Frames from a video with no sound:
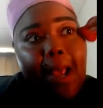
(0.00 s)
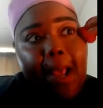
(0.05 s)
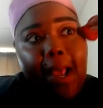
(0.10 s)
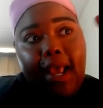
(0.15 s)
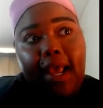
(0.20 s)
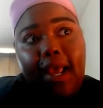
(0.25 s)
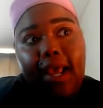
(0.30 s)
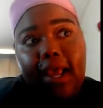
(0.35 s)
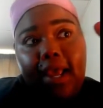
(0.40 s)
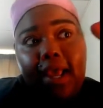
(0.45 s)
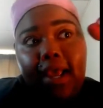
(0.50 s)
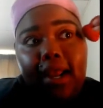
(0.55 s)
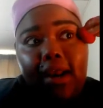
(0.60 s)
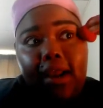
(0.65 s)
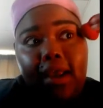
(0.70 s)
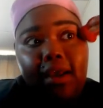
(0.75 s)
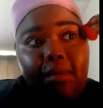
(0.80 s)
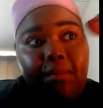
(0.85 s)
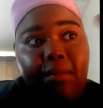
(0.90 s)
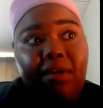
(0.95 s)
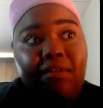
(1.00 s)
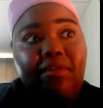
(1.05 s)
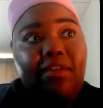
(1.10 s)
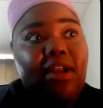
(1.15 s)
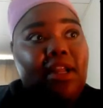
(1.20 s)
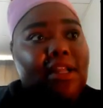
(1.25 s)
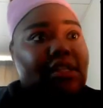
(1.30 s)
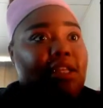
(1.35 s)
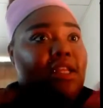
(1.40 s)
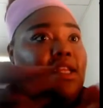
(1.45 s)
and buff it
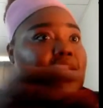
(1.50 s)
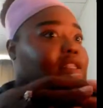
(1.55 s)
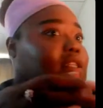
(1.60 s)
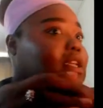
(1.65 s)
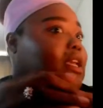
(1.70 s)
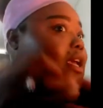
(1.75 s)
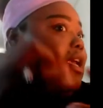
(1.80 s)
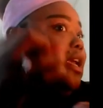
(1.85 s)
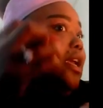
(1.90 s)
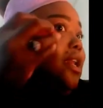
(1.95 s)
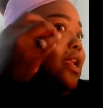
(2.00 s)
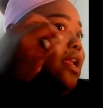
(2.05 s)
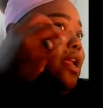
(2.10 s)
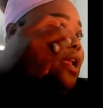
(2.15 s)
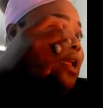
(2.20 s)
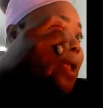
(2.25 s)
into the skin.